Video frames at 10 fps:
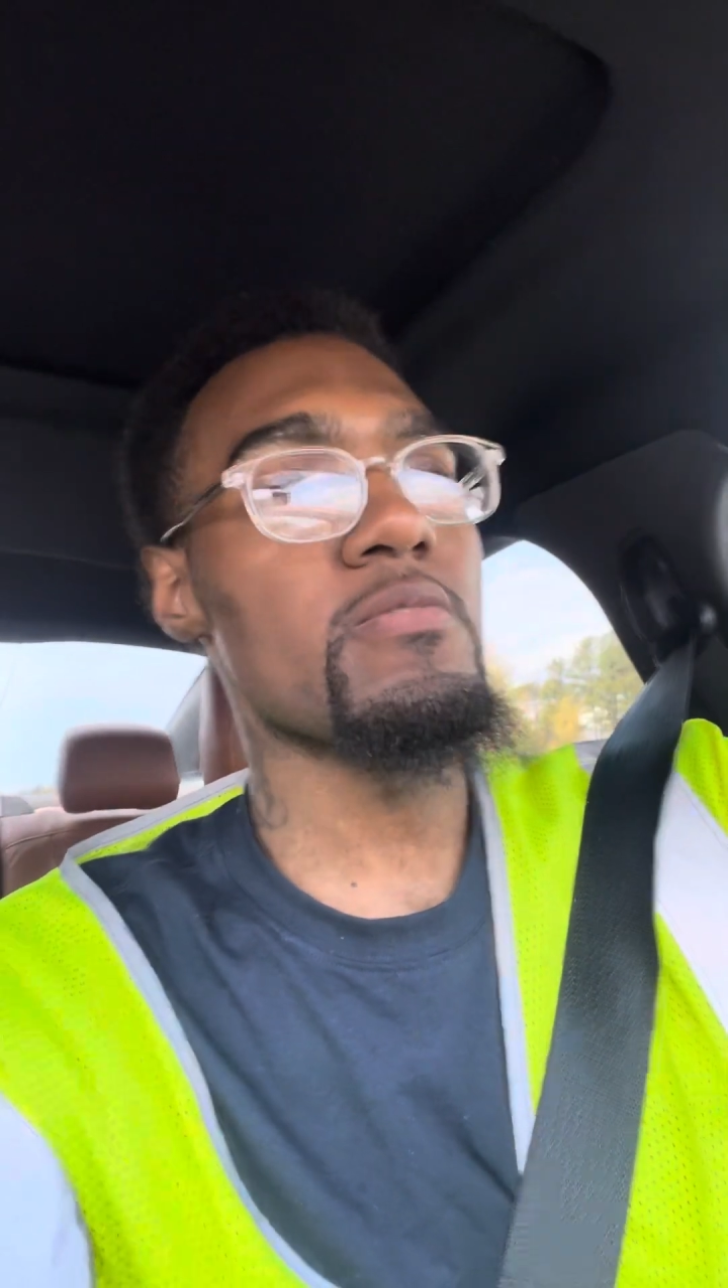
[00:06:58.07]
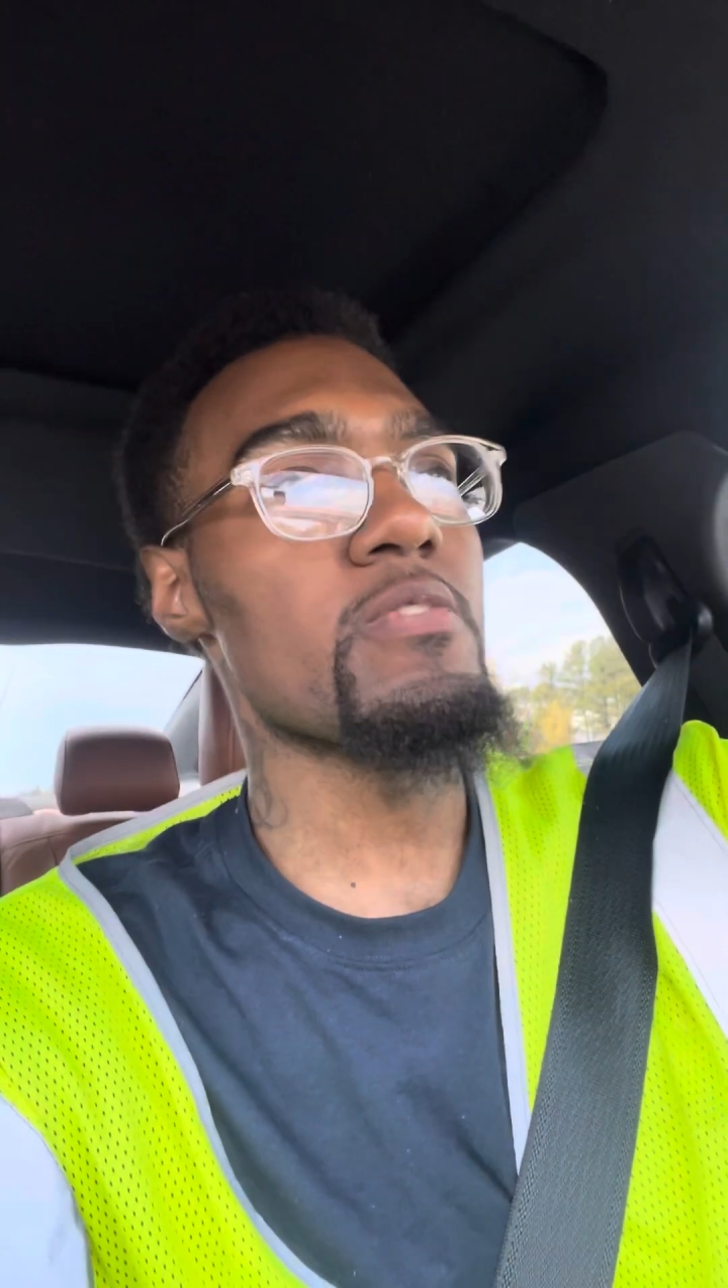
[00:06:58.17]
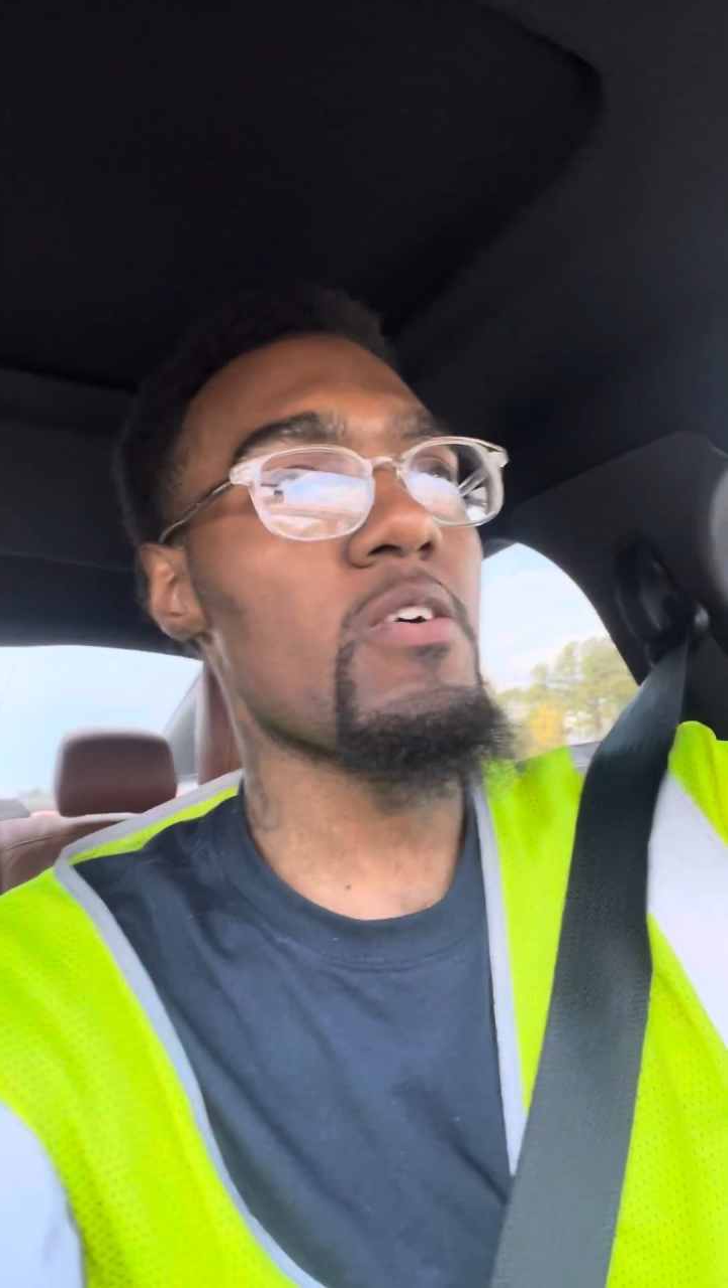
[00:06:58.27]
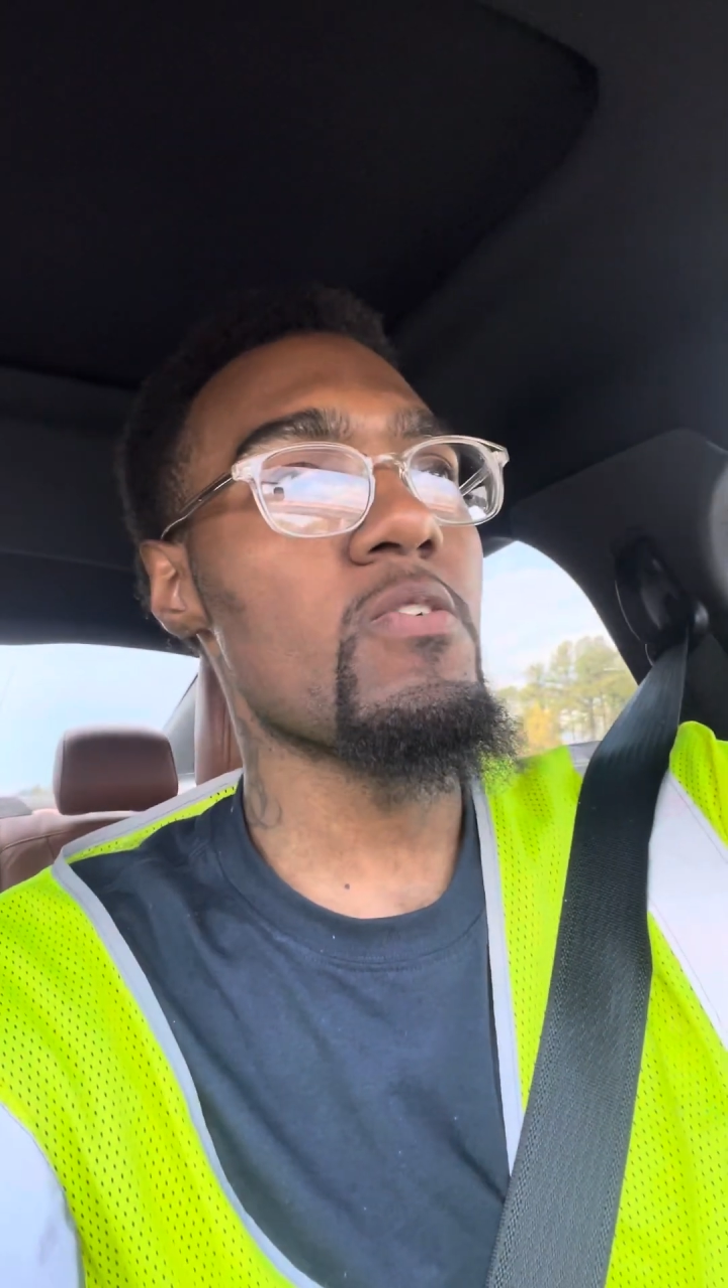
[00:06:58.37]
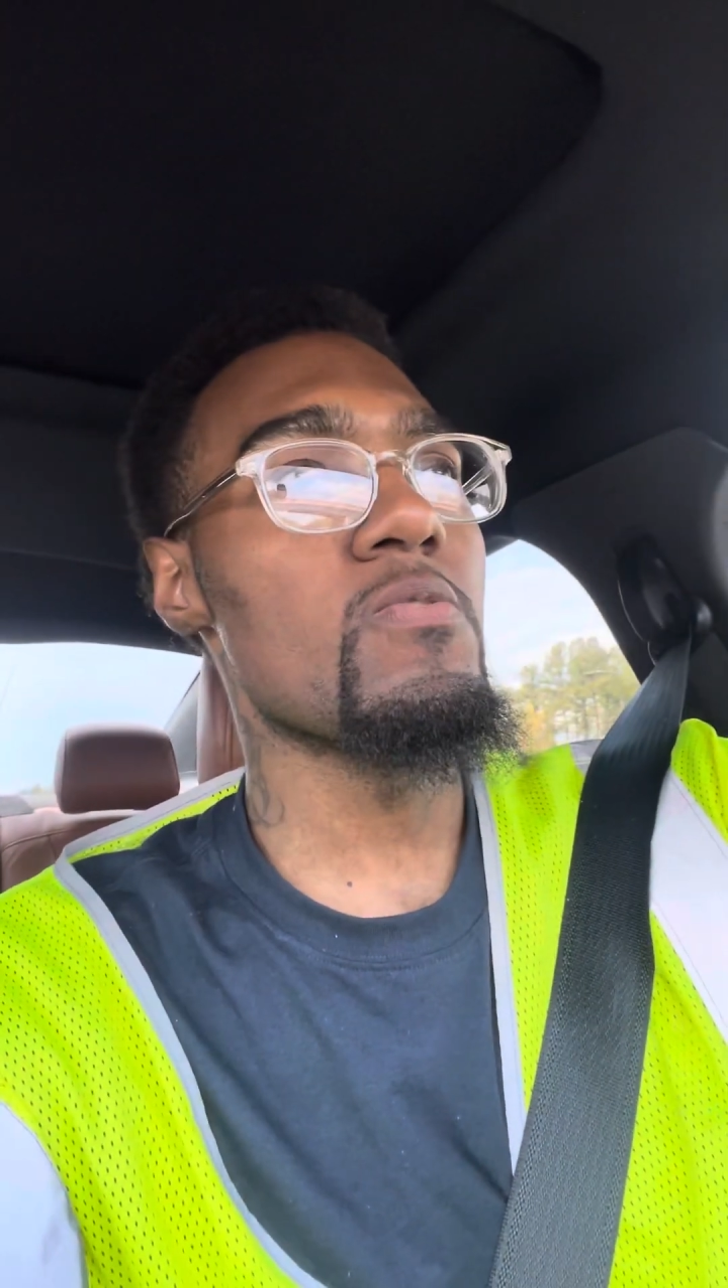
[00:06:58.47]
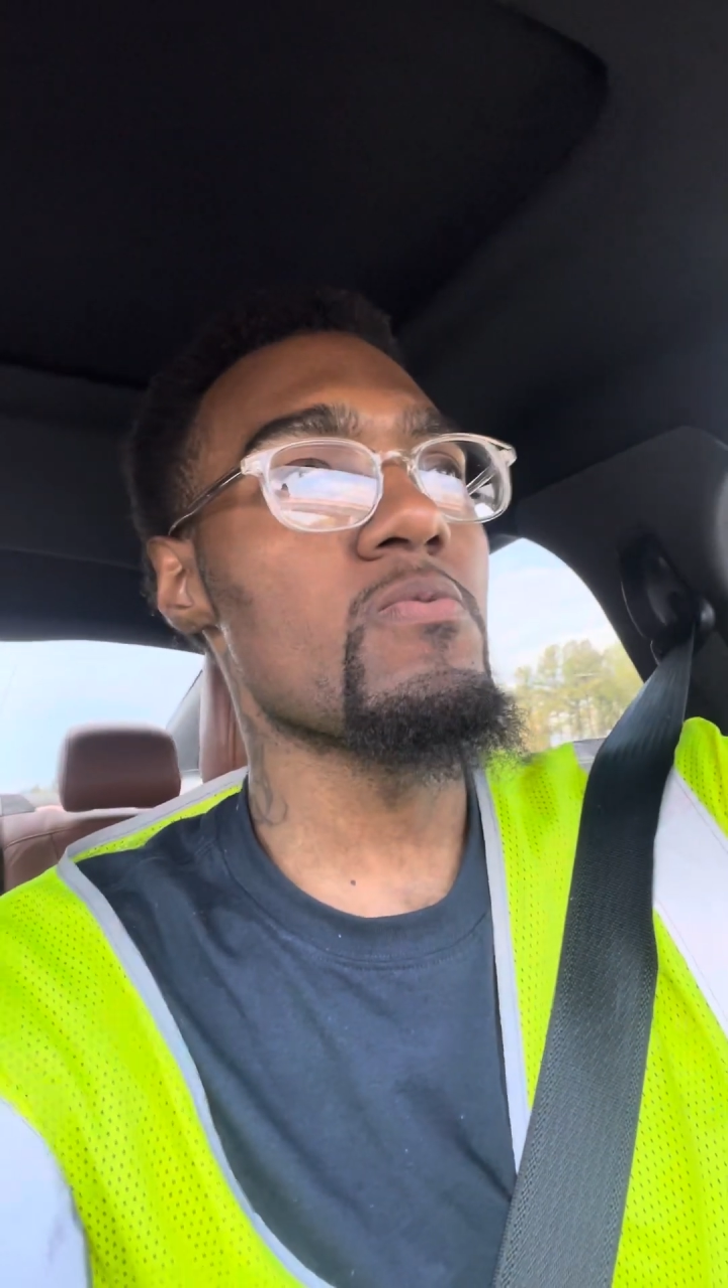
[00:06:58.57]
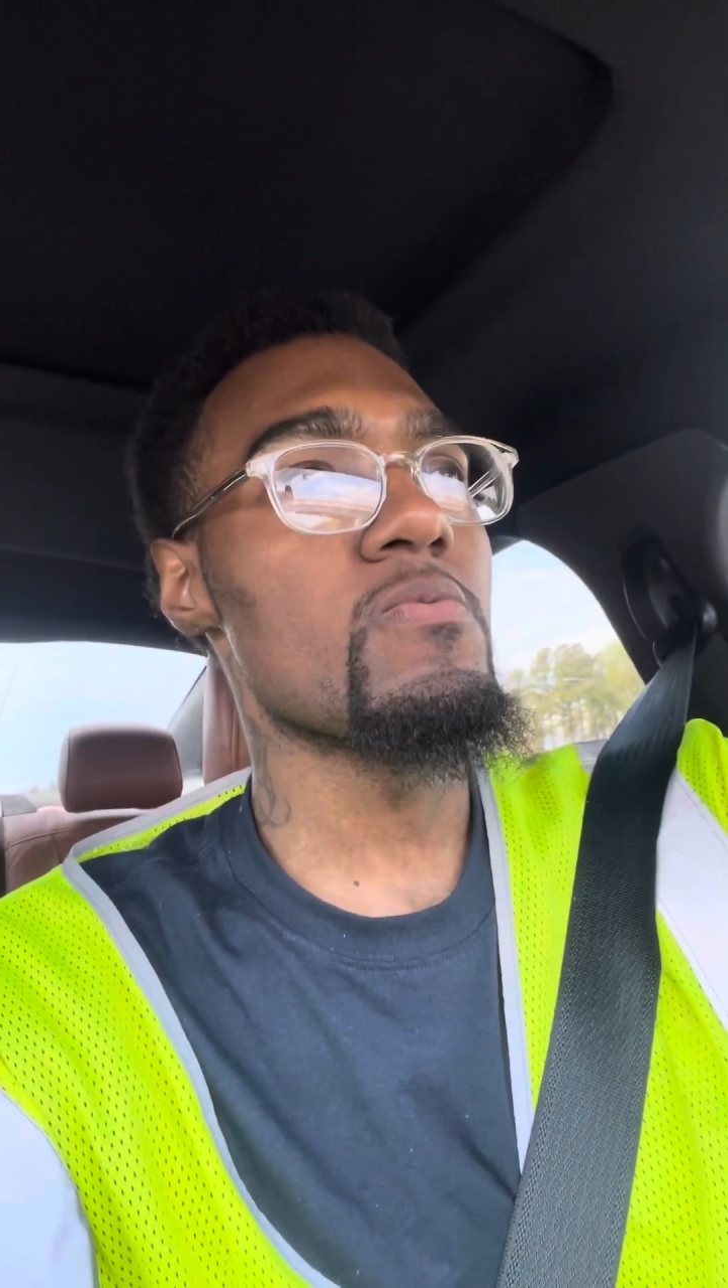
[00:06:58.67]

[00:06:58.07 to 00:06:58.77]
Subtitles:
you know,